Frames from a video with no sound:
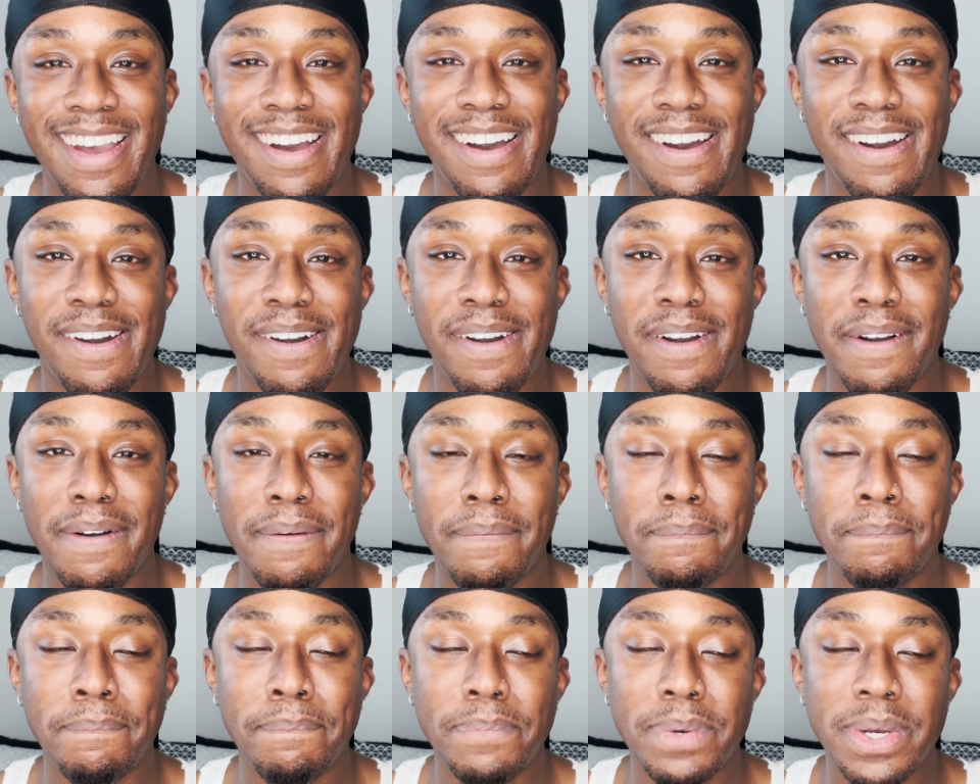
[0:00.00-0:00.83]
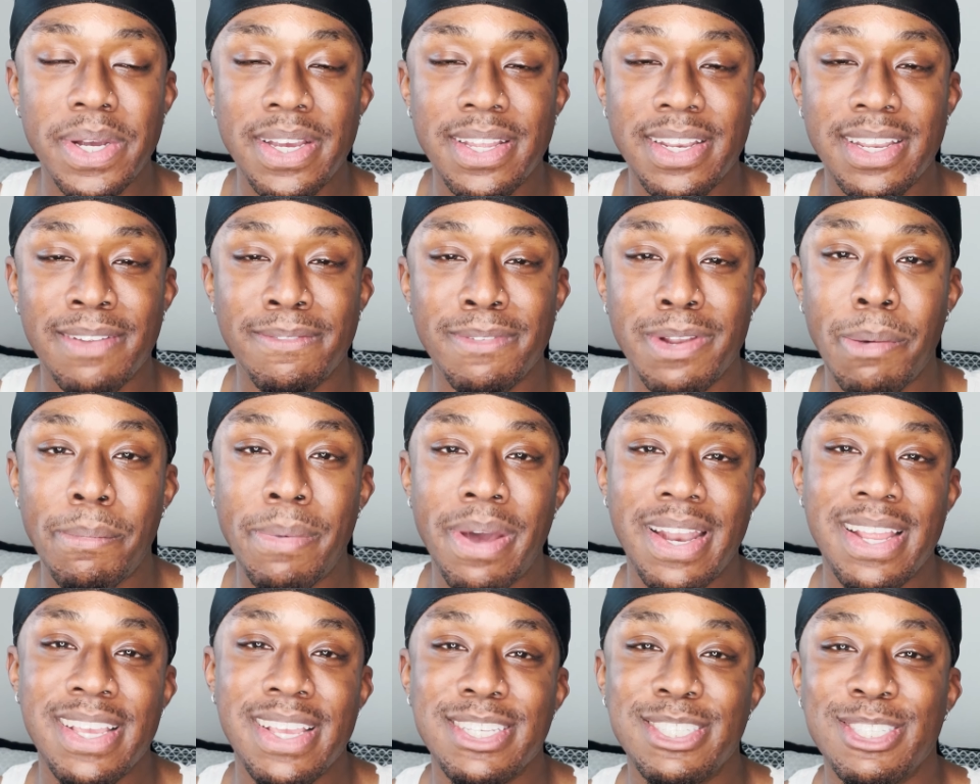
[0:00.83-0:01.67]
But if
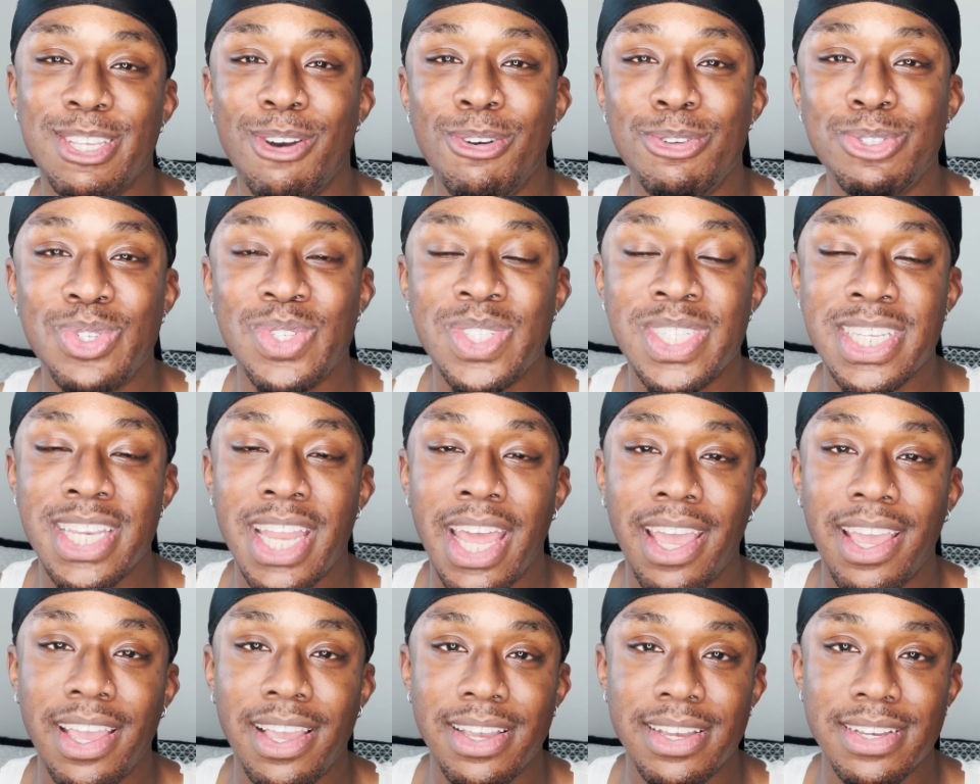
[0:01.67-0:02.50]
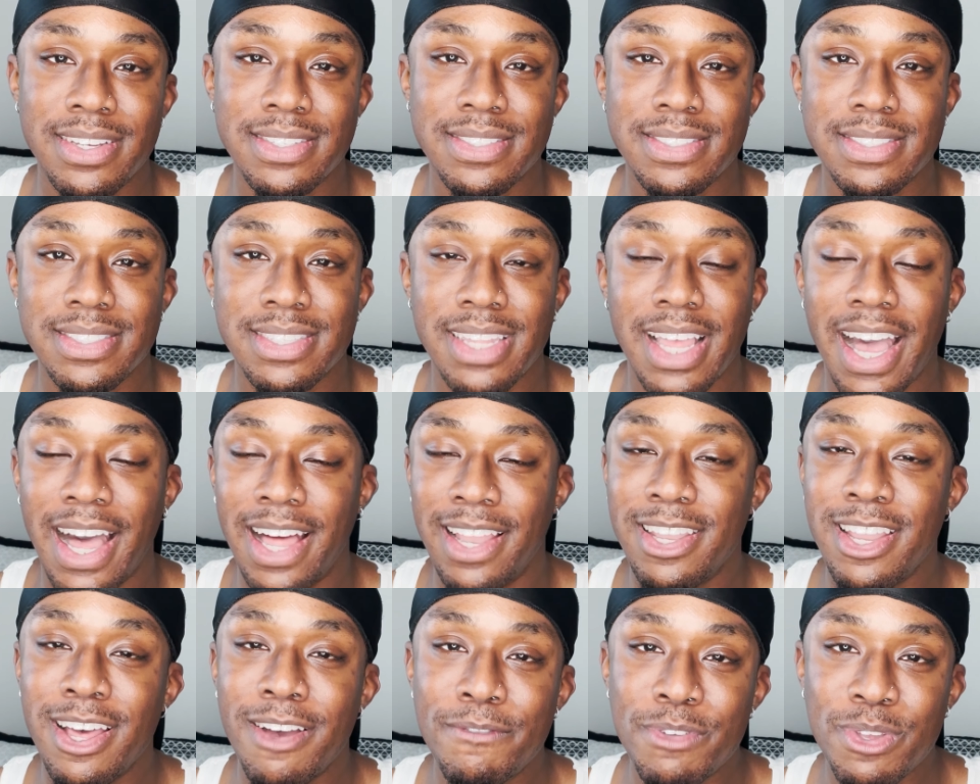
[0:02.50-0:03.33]
nobody has told you today, I
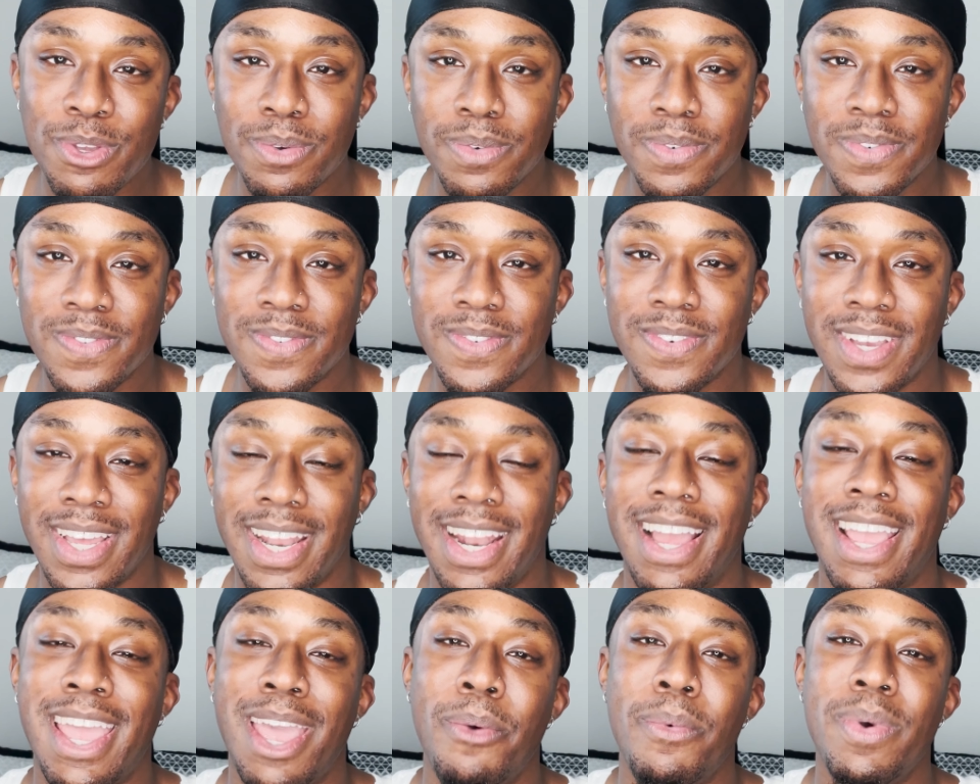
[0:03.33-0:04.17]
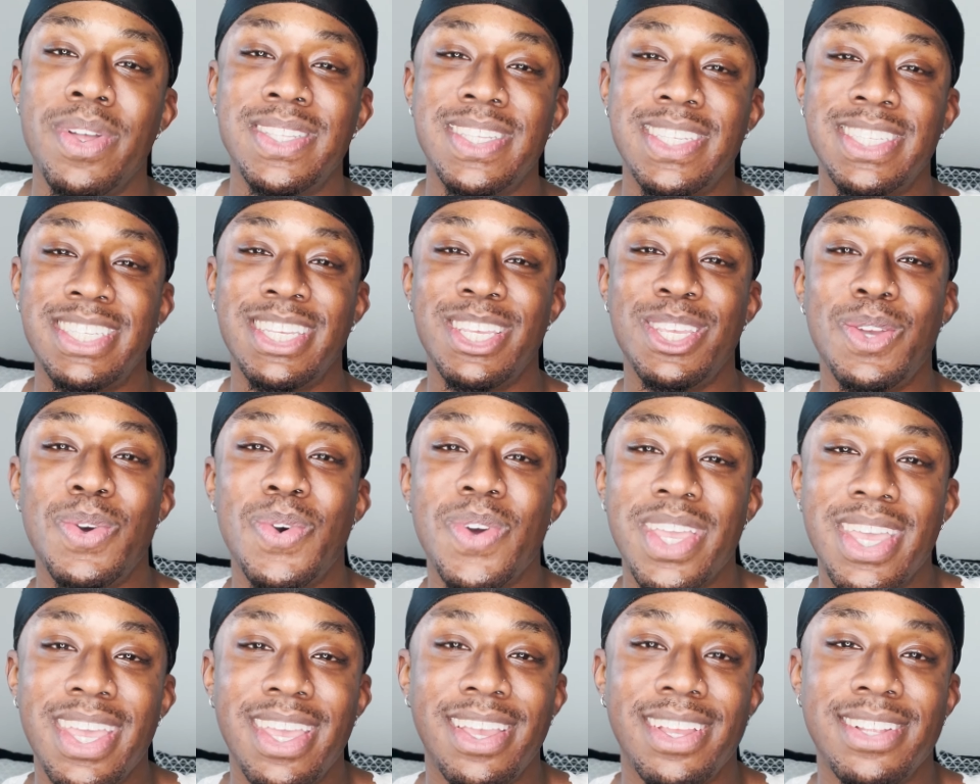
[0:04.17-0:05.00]
love you and I can't wait to see you
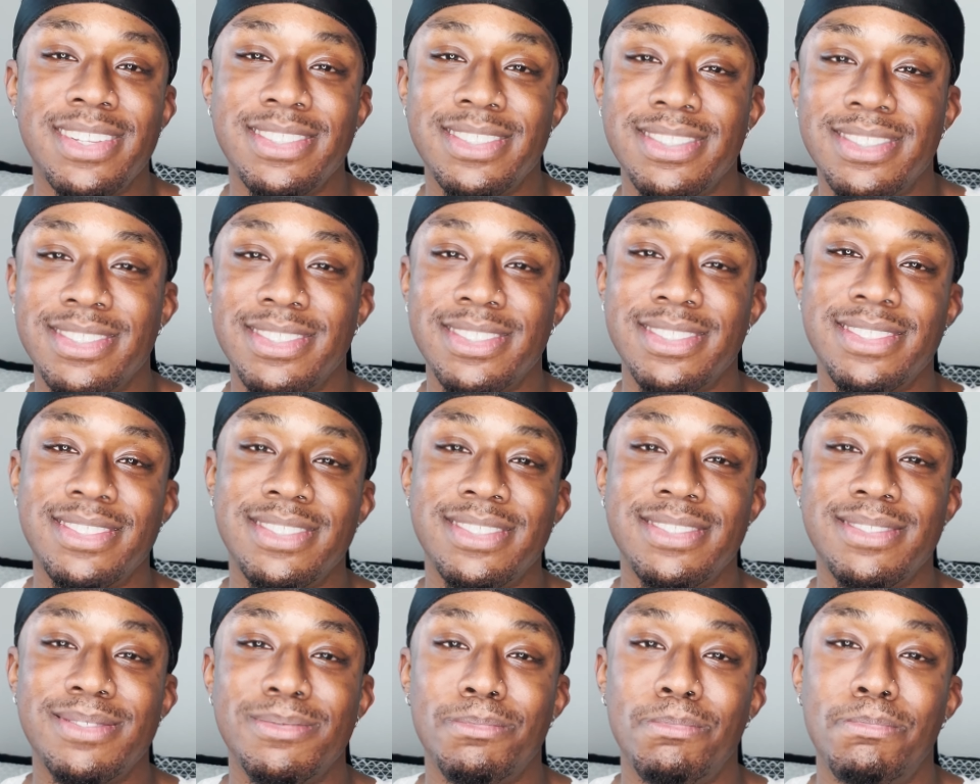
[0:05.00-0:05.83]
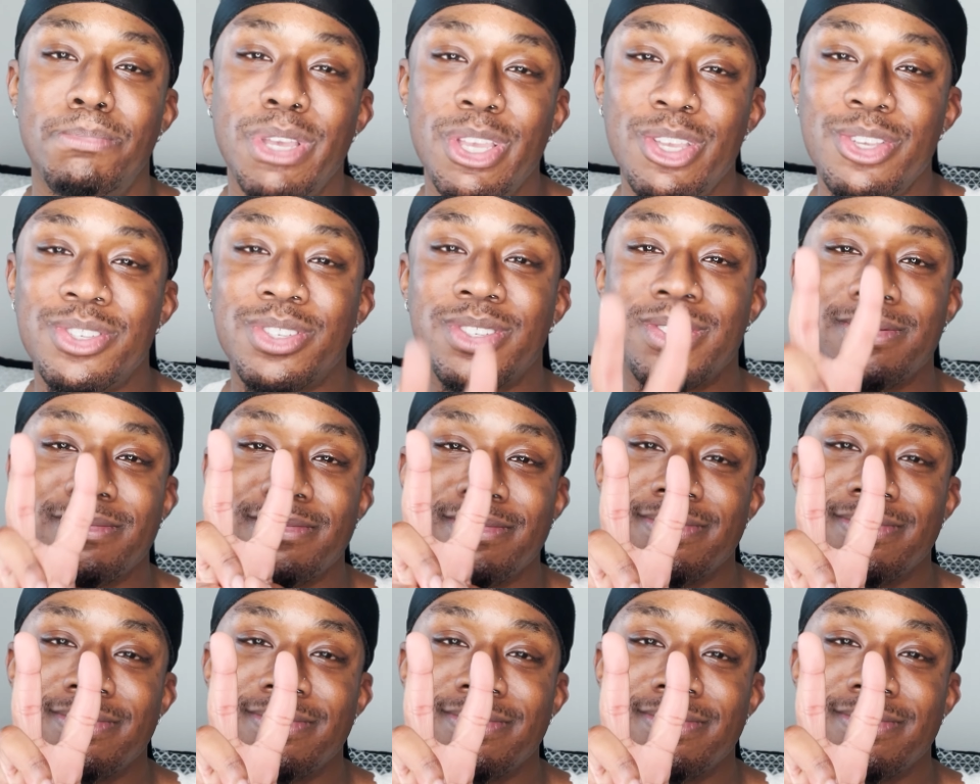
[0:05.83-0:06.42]
again. Peace.